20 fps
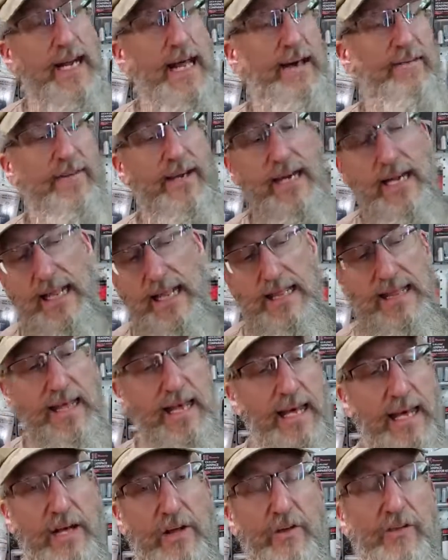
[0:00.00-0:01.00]
have
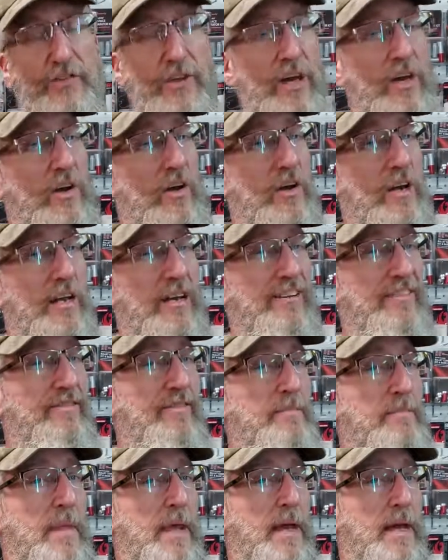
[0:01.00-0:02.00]
anything else that could have
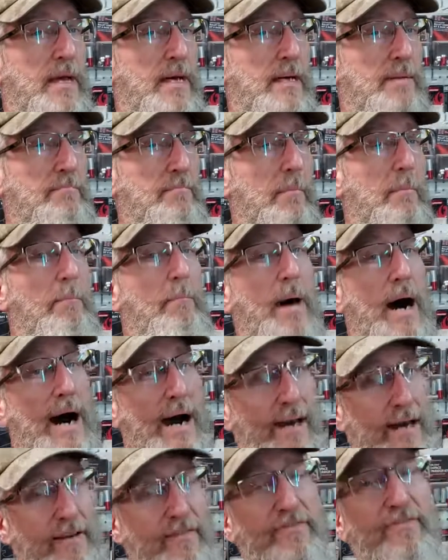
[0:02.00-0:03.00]

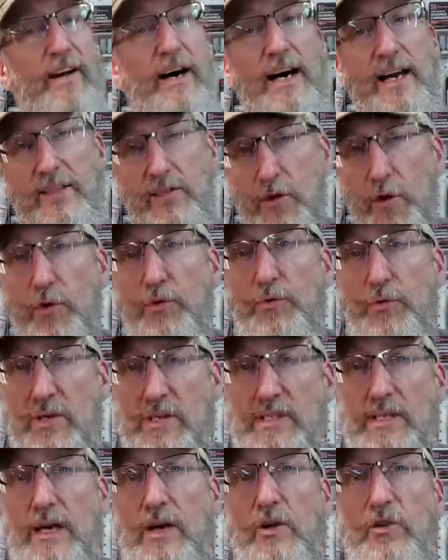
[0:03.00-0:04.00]
modified those
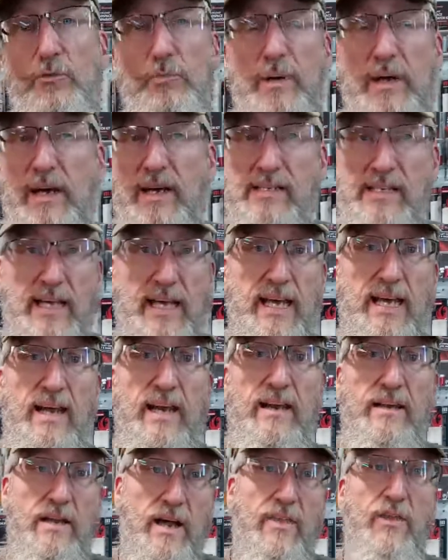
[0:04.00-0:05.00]
results because it hit
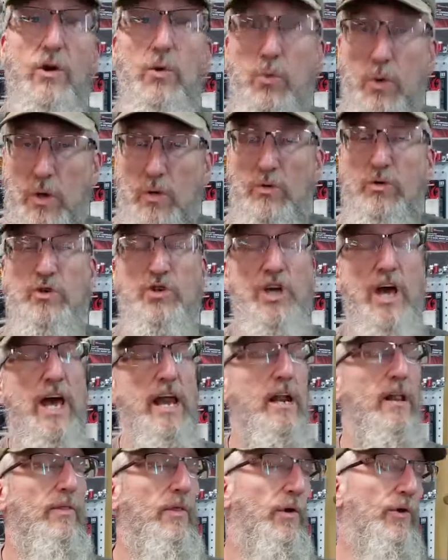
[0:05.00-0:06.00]
another wound
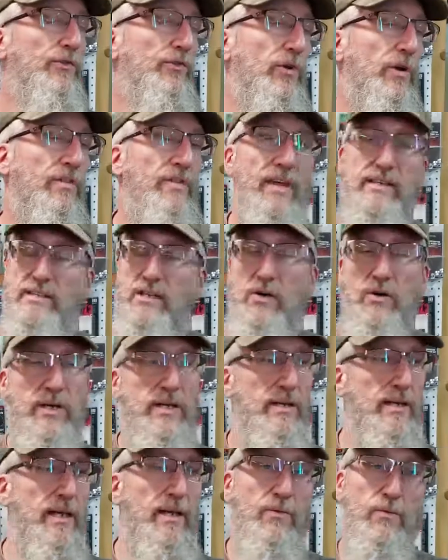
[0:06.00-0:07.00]
channel, those sort of things. No,
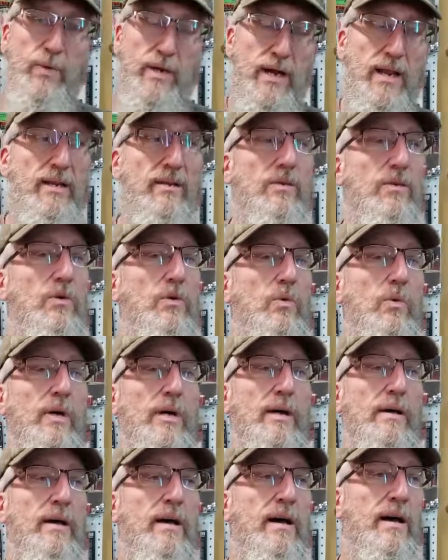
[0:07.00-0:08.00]
it went into
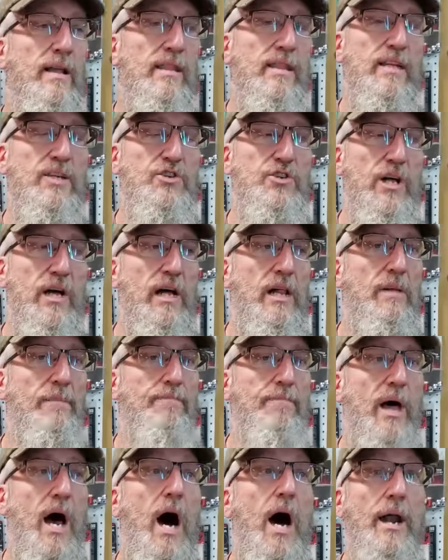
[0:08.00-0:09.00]
the
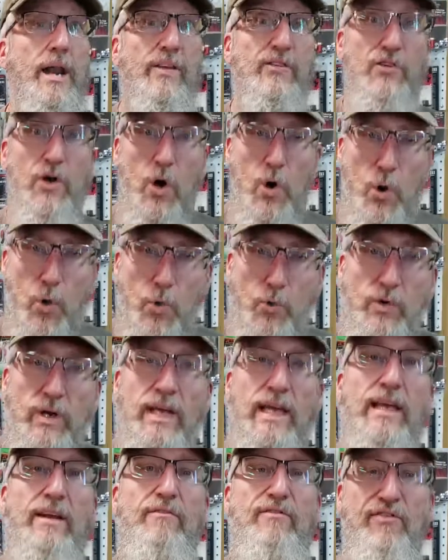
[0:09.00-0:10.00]
gel on its own
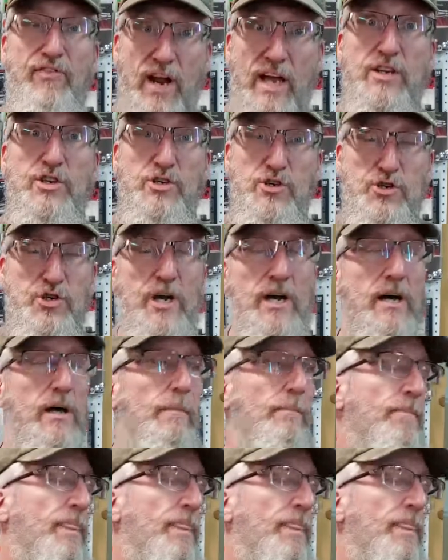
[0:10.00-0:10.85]
in fresh gel.